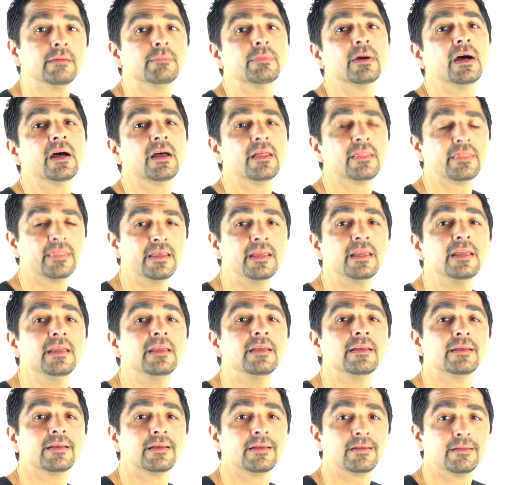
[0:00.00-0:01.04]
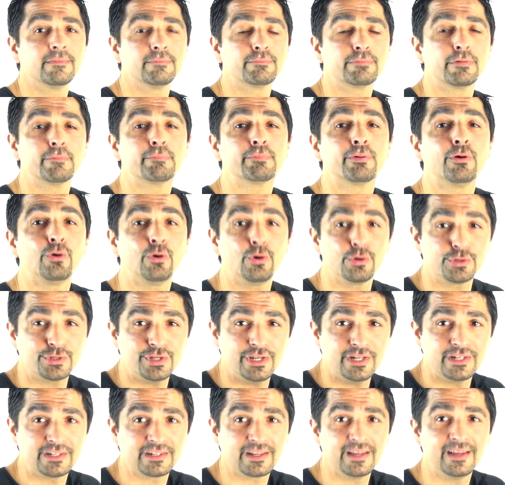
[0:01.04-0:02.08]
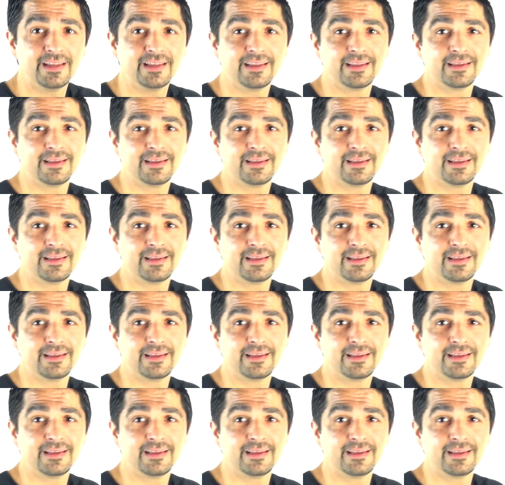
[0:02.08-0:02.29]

but the purported